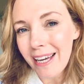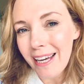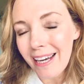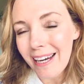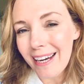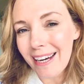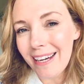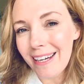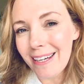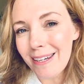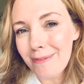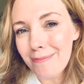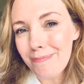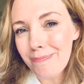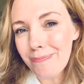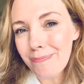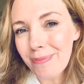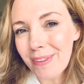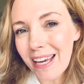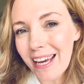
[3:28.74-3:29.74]

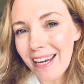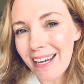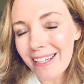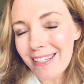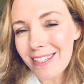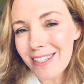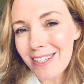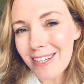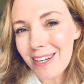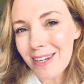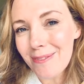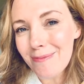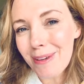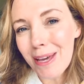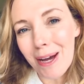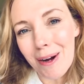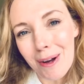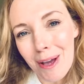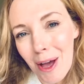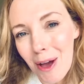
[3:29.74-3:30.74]

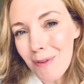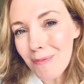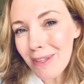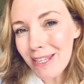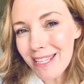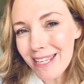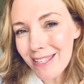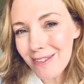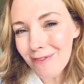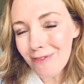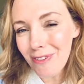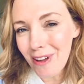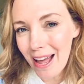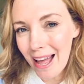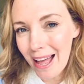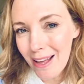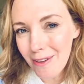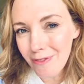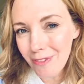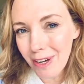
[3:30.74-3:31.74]
I hope this isn't
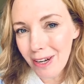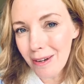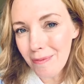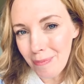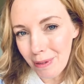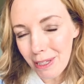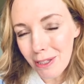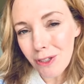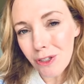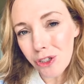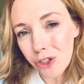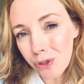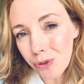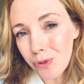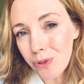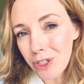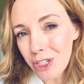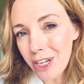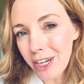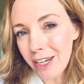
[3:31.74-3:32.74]
forever, but in the
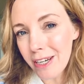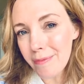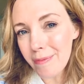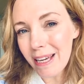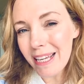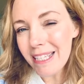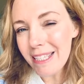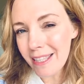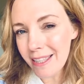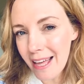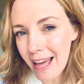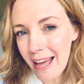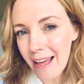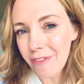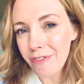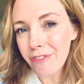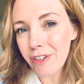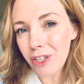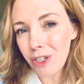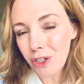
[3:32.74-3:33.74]
short term it's there
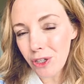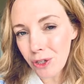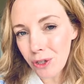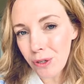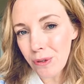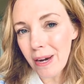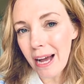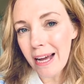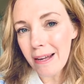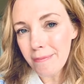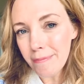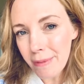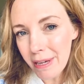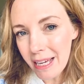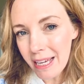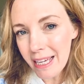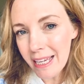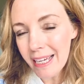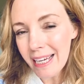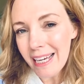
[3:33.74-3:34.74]
for you and
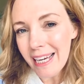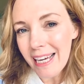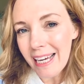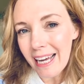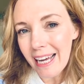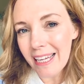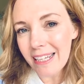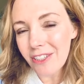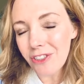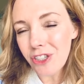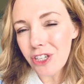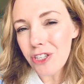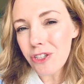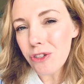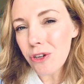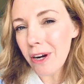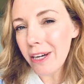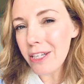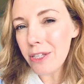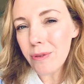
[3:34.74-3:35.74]
me, and just
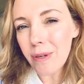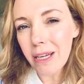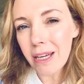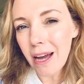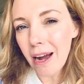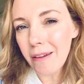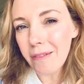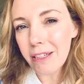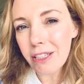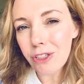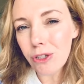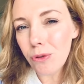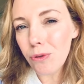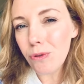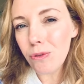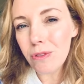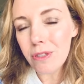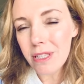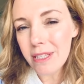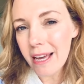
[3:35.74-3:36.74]
trying to encourage
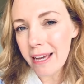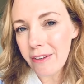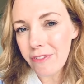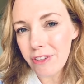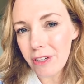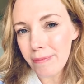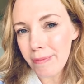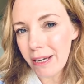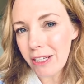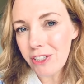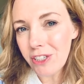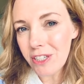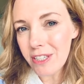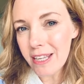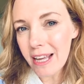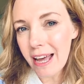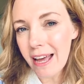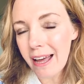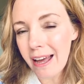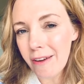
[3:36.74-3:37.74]
all safety measures
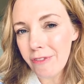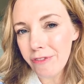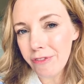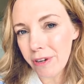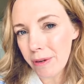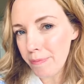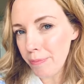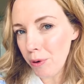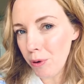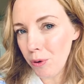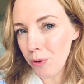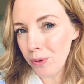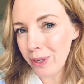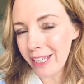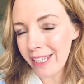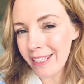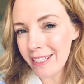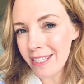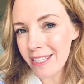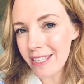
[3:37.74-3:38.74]
at every
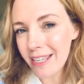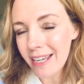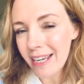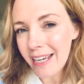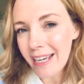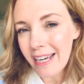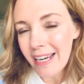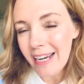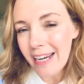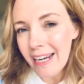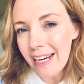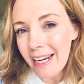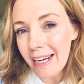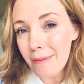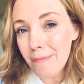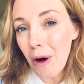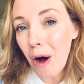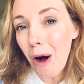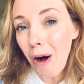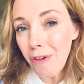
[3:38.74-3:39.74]
point.
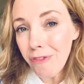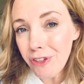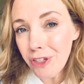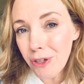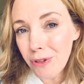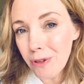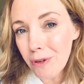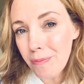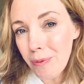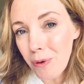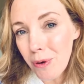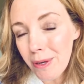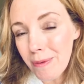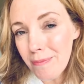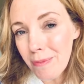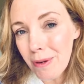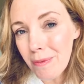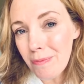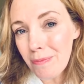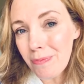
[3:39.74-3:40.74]
After your
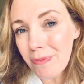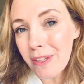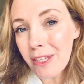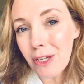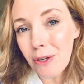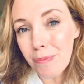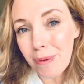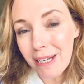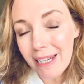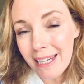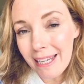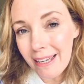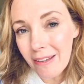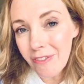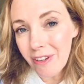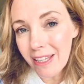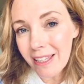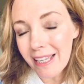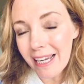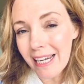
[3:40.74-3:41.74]
appointment, you'll be
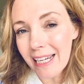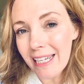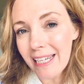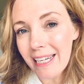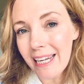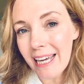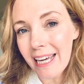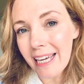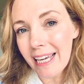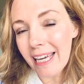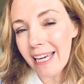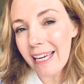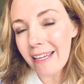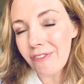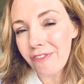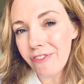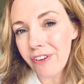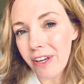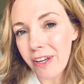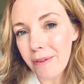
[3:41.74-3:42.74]
leaving the clinic.
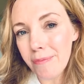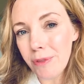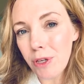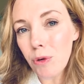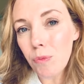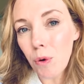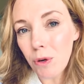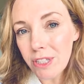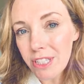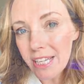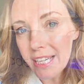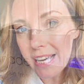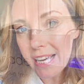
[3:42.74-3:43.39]
If you're wanting